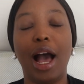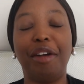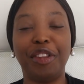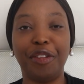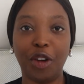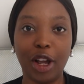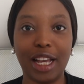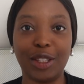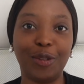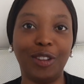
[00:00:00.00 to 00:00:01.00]
After 4
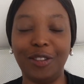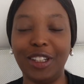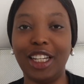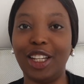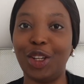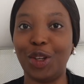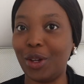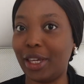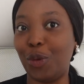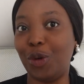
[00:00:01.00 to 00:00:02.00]
years of living in the
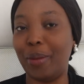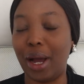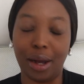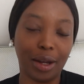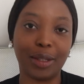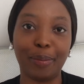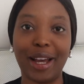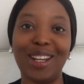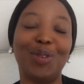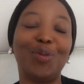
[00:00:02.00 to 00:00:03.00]
UK with my
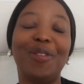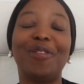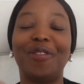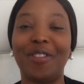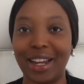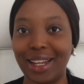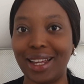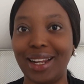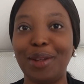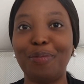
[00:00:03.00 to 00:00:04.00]
husband, we
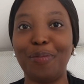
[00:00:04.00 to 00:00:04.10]
finally